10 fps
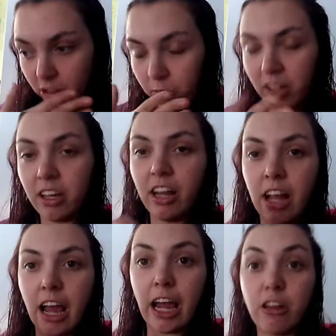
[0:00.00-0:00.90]
and
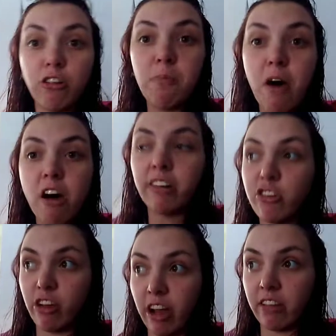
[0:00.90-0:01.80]
I do
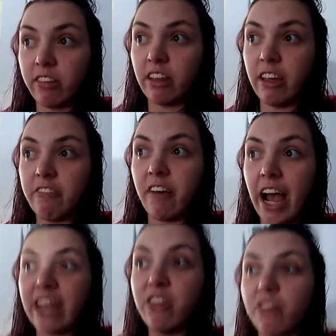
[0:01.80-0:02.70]
apologize if
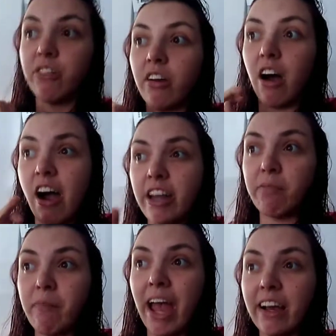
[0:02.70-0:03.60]
I don't
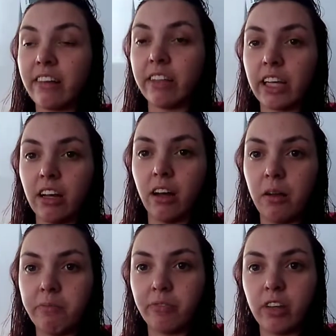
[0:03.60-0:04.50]
automatically
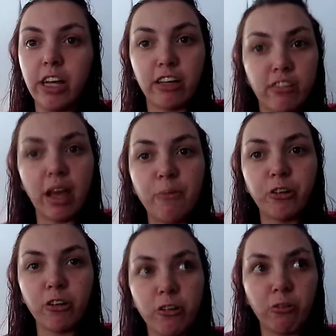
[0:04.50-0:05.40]

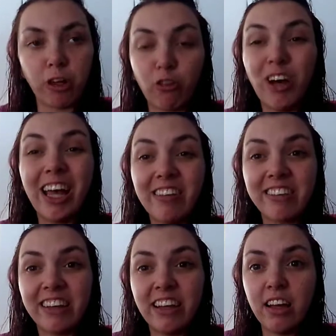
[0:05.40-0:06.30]
accept your request
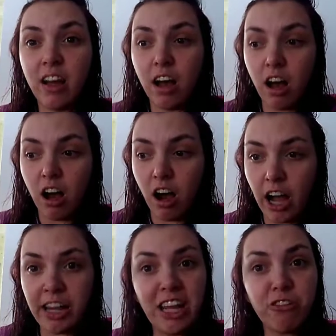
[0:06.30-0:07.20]

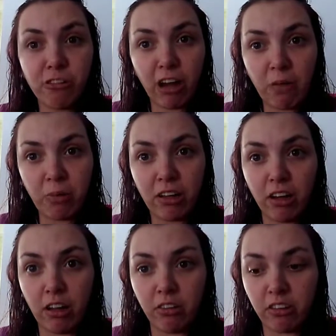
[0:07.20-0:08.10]
on Instagram
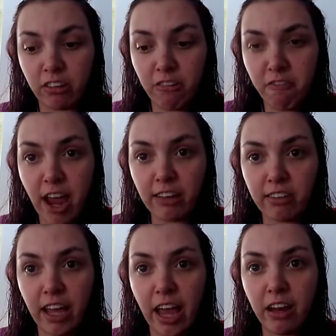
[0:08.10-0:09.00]
because it's the
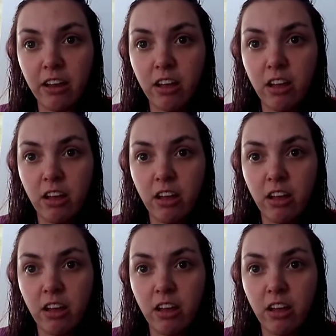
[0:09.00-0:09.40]
fact that